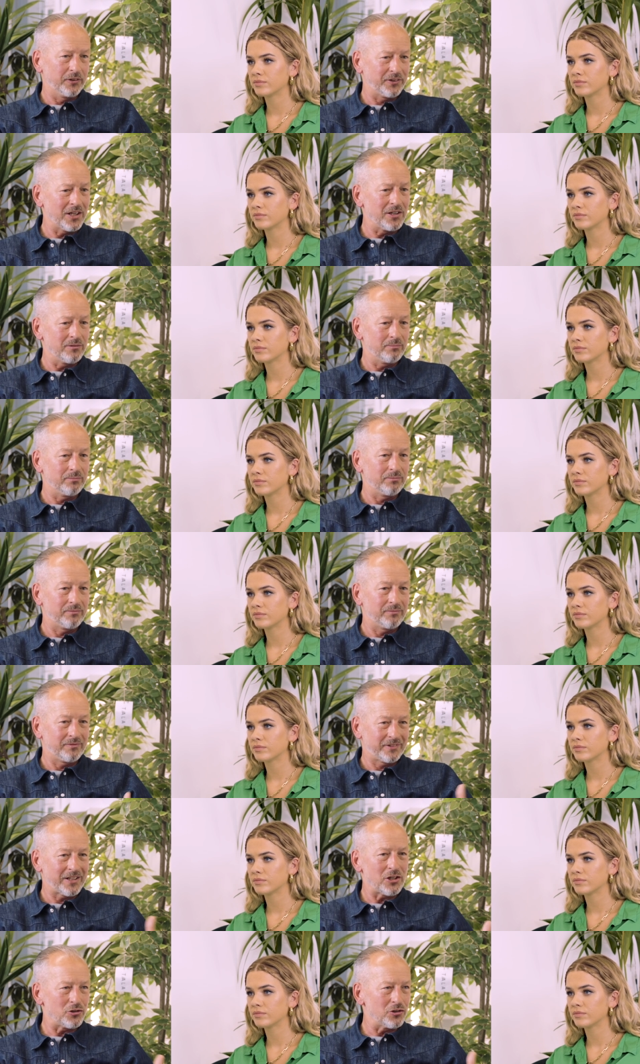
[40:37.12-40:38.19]
Speaker 1: ten-
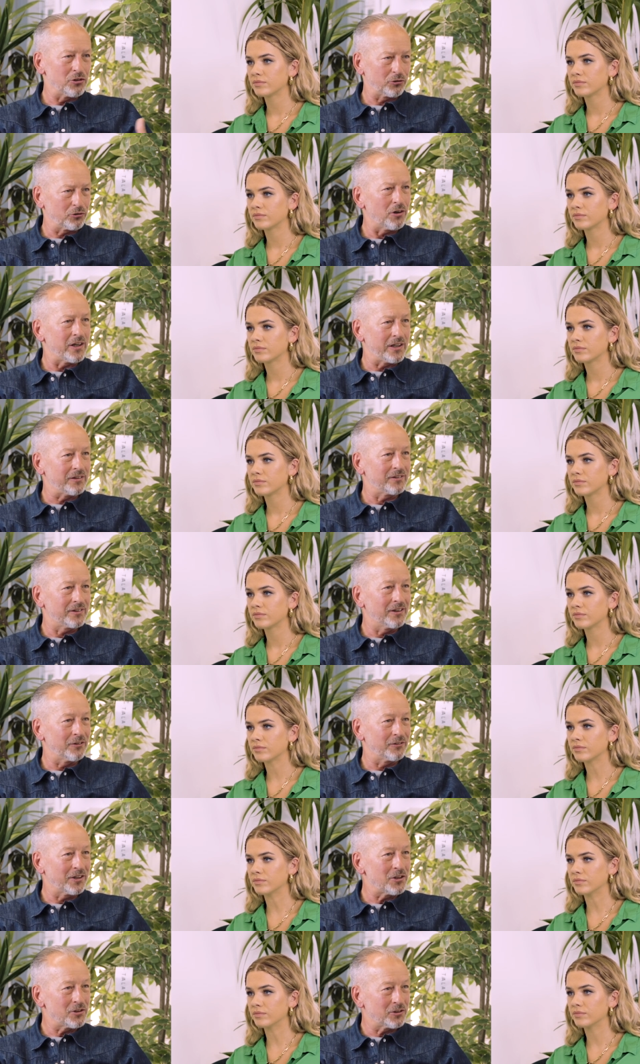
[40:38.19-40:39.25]
tension is great. You know,
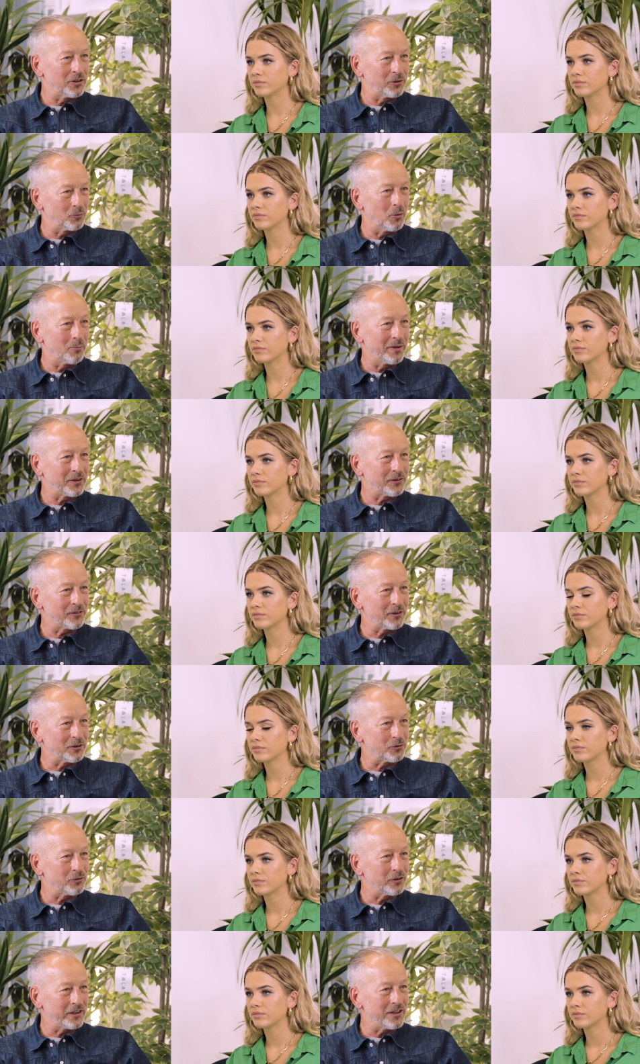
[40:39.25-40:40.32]
mm. tension is what makes
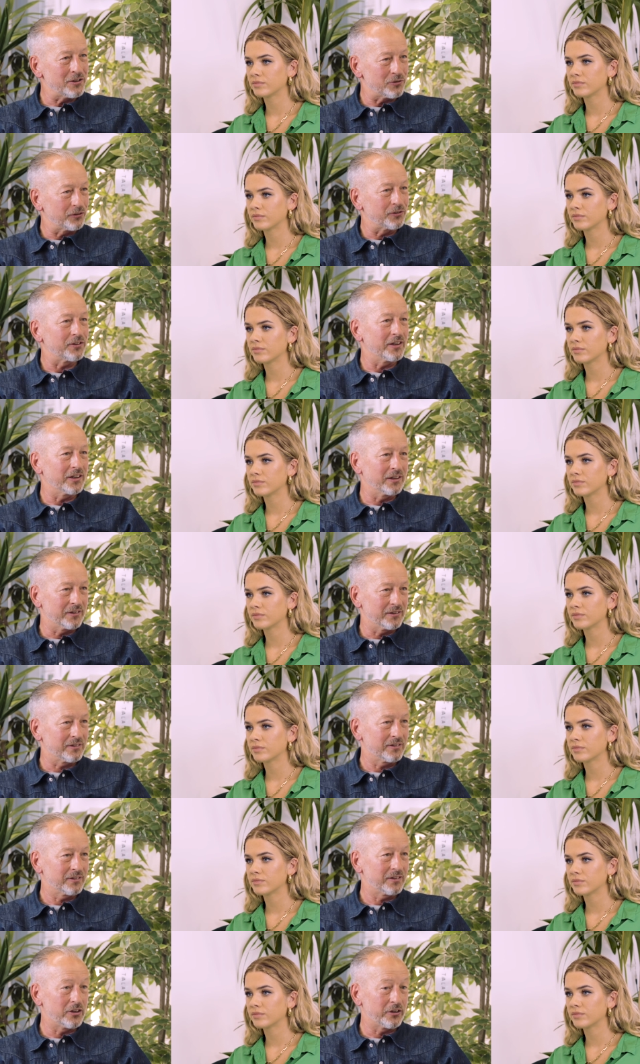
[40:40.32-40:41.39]
things really interesting. And
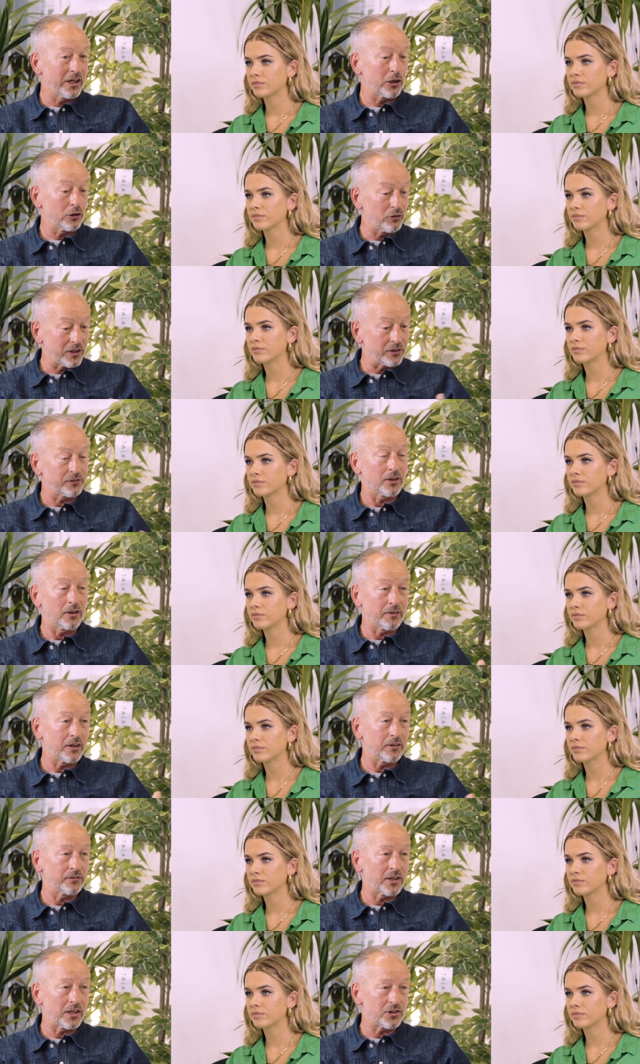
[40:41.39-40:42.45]
you get great stuff
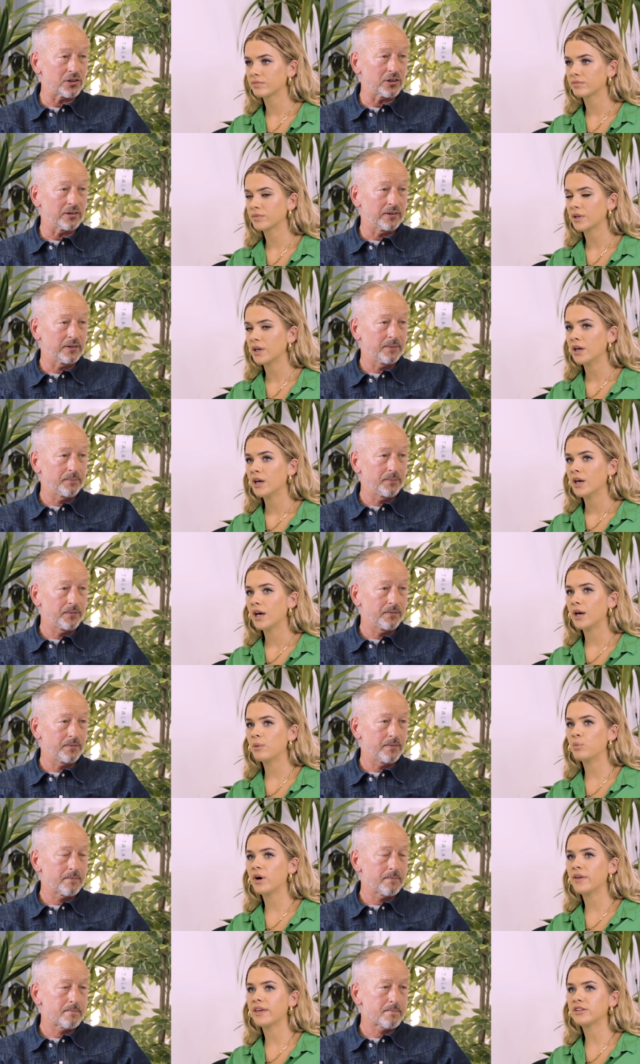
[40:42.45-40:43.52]
out of tension.
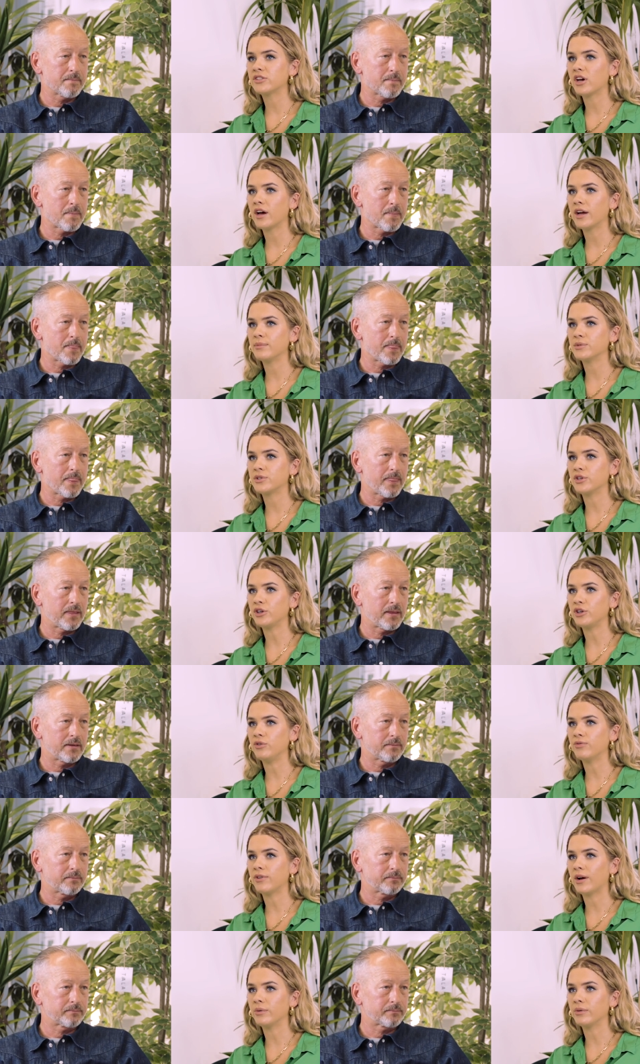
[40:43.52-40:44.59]
Speaker 2: And were there times that you
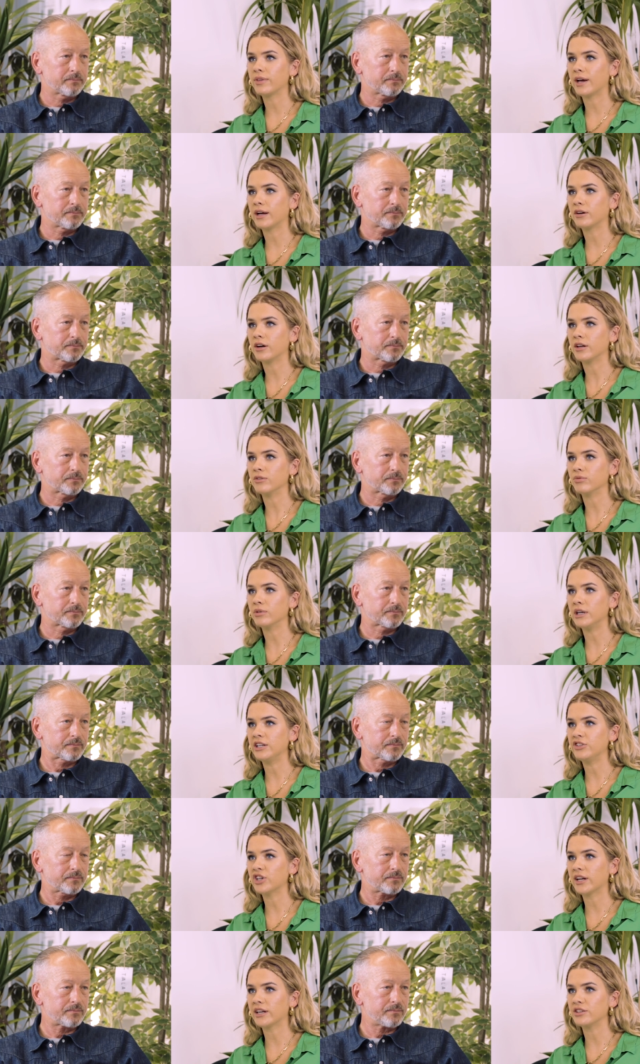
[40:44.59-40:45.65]
found that kind of really
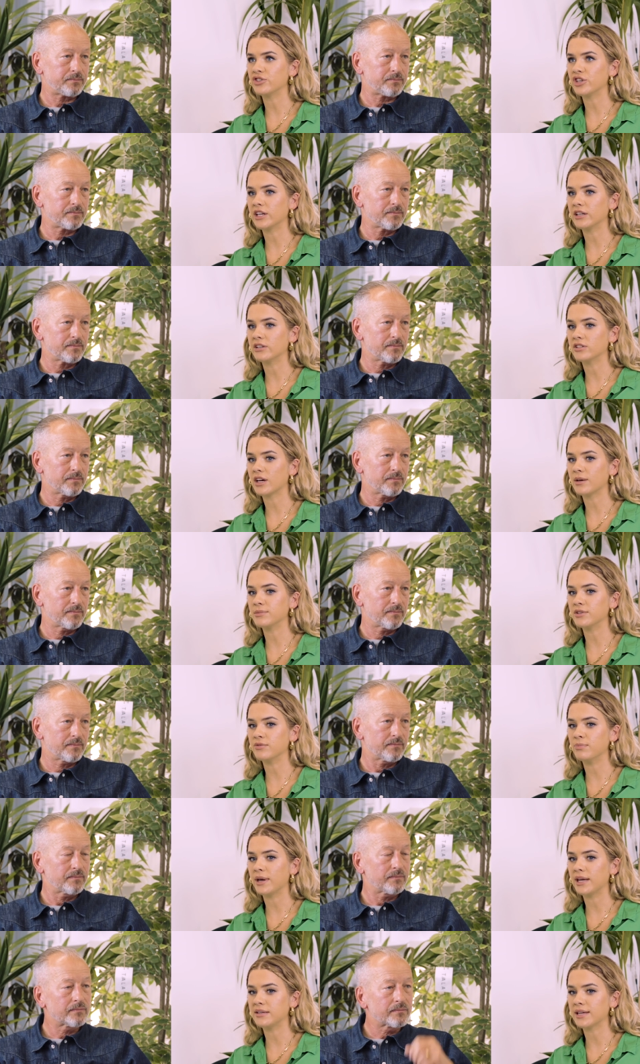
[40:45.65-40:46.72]
challenging in terms
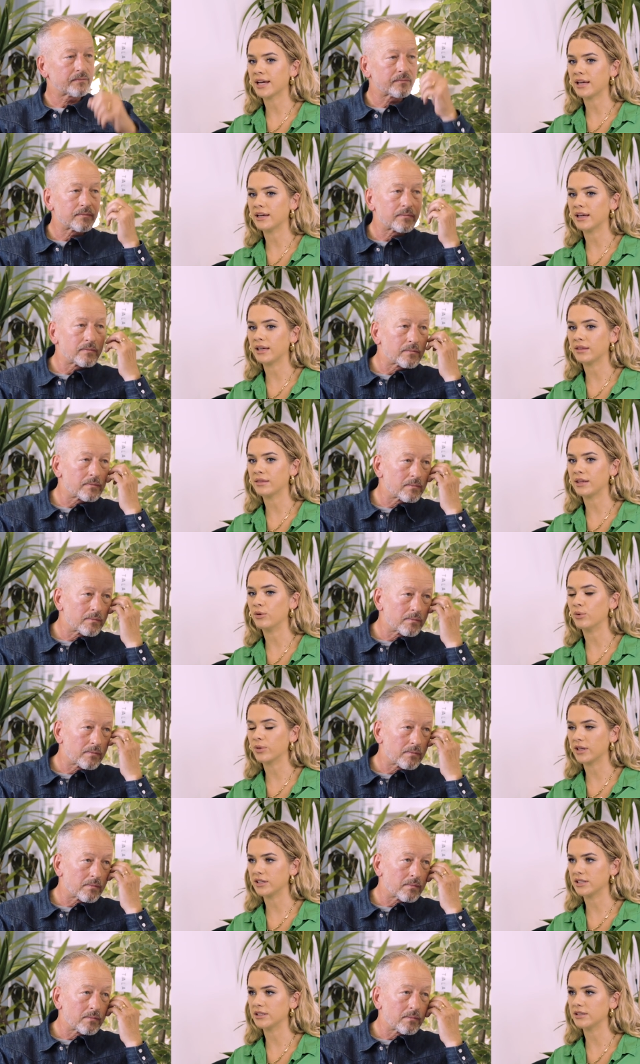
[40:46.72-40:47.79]
of maintaining the
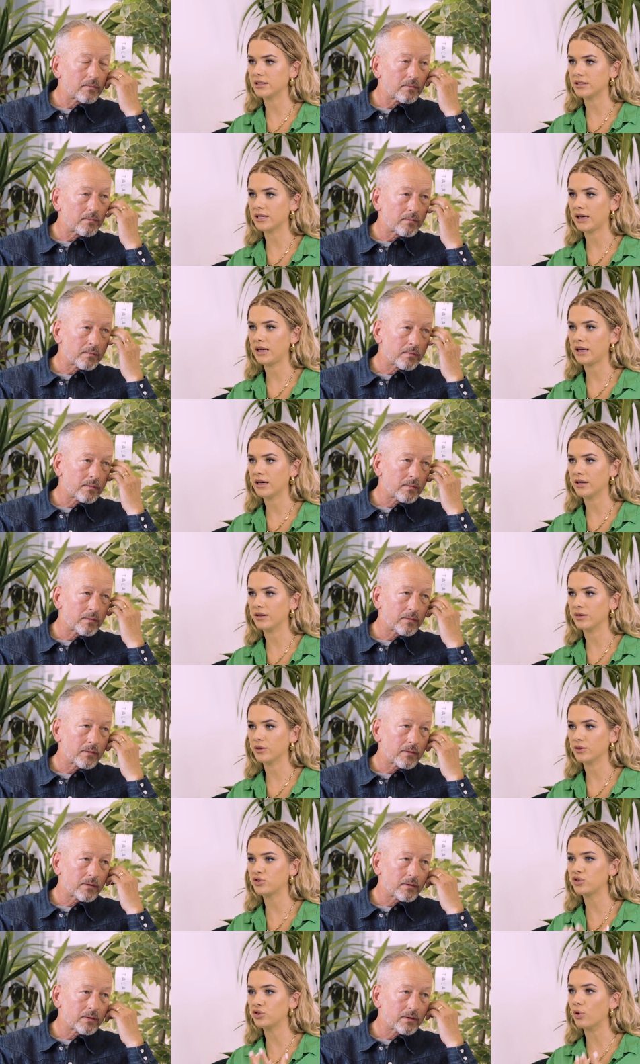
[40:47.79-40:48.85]
authenticity and
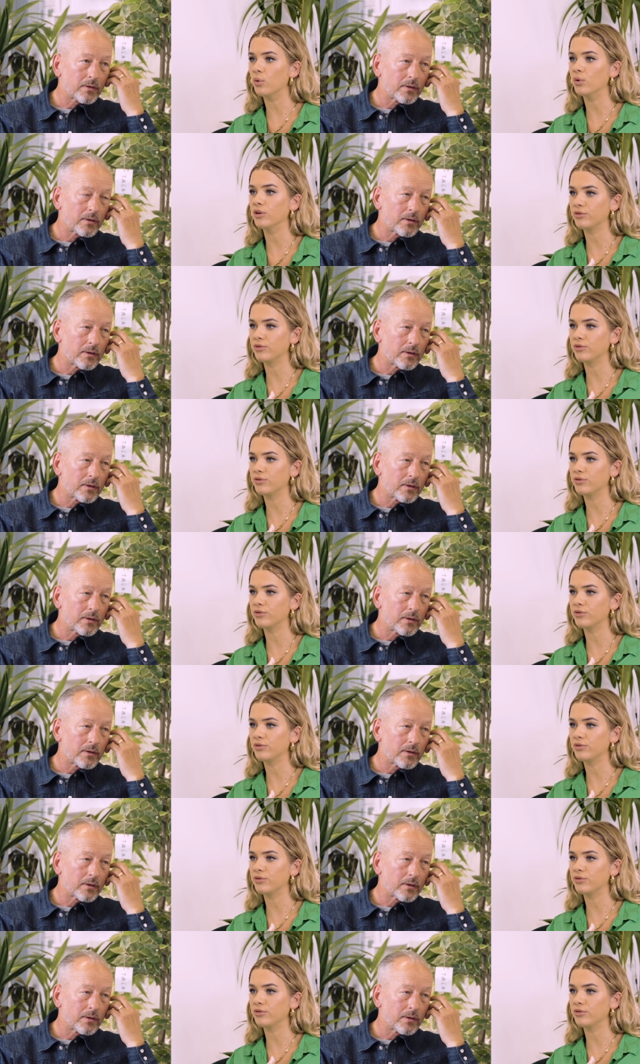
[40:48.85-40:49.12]
the soul